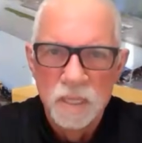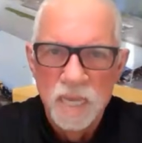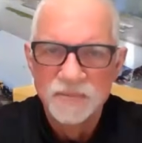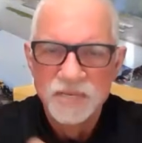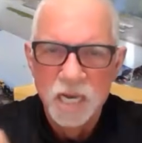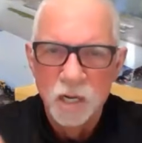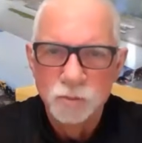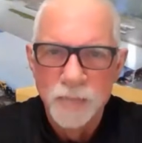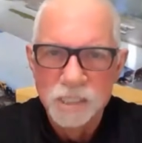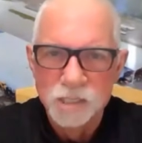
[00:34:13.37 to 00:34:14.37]
everything goes
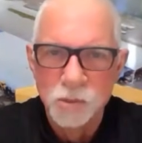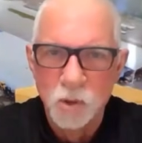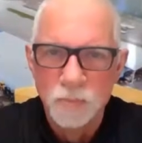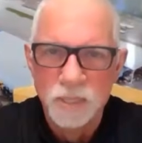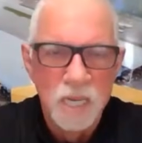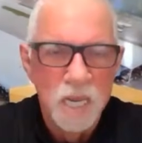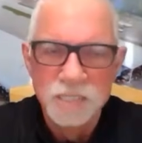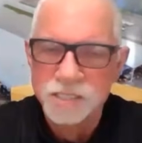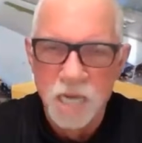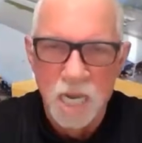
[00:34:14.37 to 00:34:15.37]
back to normal.
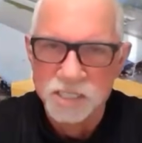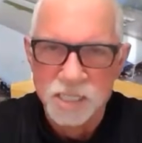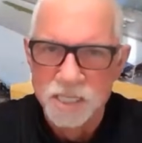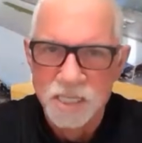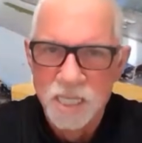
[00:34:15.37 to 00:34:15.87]
It doesn't.